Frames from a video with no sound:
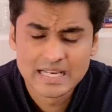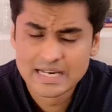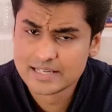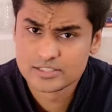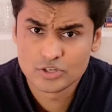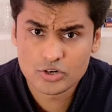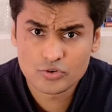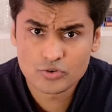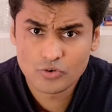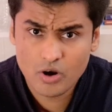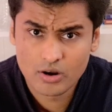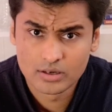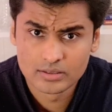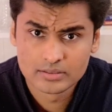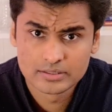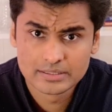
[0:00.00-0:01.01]
It's not
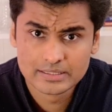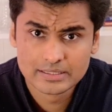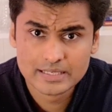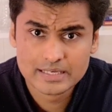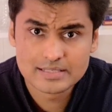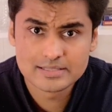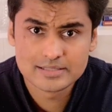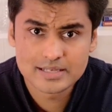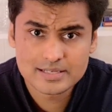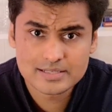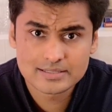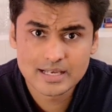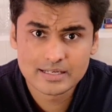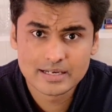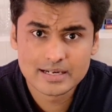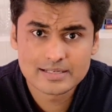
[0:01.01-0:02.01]
wrong. It's just
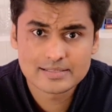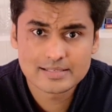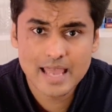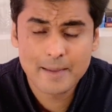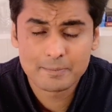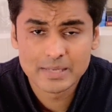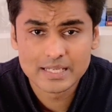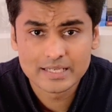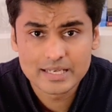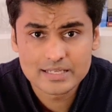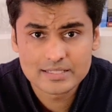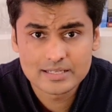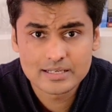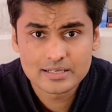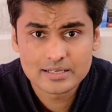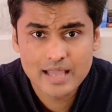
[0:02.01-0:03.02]
that its
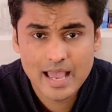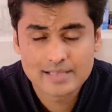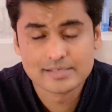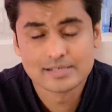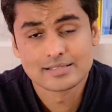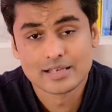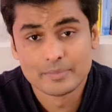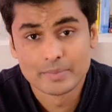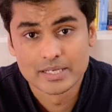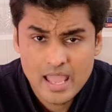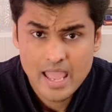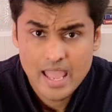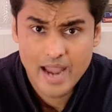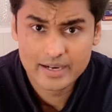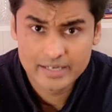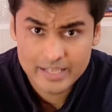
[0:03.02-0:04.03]
application has its limits.
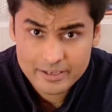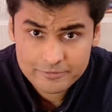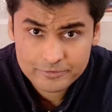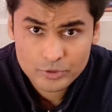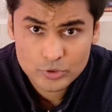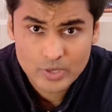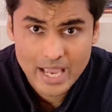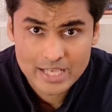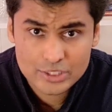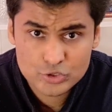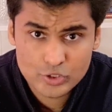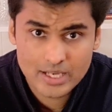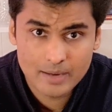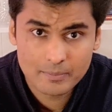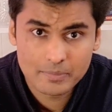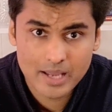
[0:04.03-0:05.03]
And if you
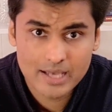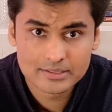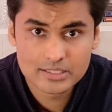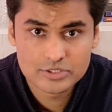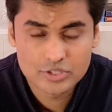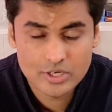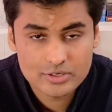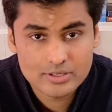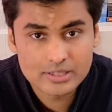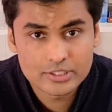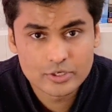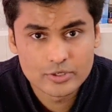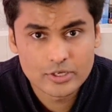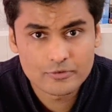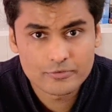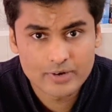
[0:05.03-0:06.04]
actually apply the general
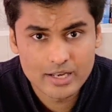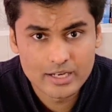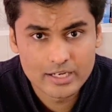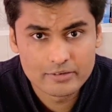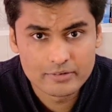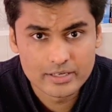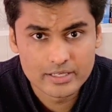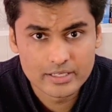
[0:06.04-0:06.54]
theory of relativity